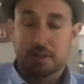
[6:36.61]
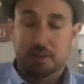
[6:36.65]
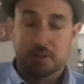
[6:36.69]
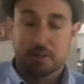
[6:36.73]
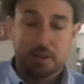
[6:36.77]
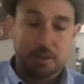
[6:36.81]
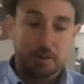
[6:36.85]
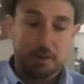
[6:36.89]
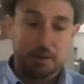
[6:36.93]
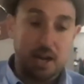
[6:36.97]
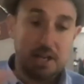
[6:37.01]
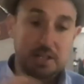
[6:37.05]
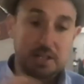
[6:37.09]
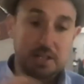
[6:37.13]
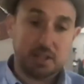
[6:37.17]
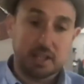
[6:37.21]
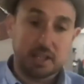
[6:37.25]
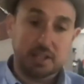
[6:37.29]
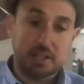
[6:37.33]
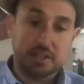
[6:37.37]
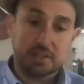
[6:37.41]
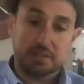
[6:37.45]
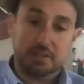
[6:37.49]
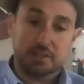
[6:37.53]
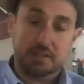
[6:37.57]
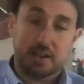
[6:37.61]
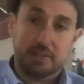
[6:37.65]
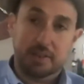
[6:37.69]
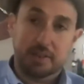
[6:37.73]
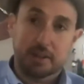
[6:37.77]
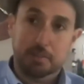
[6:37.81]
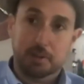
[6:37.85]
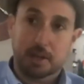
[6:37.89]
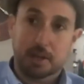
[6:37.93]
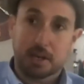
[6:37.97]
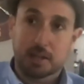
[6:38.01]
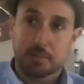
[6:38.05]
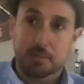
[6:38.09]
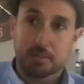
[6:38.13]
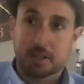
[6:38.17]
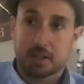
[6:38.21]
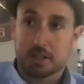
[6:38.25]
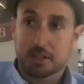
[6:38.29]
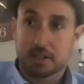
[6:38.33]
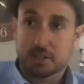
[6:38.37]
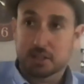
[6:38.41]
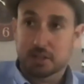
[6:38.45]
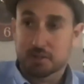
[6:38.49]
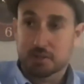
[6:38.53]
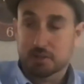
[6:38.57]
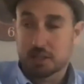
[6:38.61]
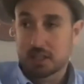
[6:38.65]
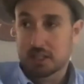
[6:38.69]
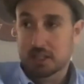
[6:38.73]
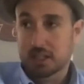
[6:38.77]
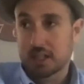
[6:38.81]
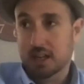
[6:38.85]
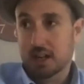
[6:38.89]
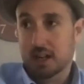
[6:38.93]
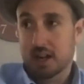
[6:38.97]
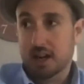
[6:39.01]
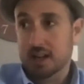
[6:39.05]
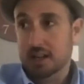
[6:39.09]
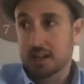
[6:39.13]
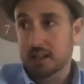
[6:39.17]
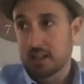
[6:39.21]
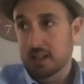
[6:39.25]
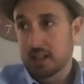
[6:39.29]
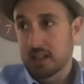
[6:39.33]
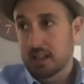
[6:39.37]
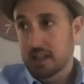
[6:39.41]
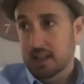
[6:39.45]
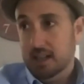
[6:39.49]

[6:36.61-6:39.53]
So congratulations to everybody, because you really are,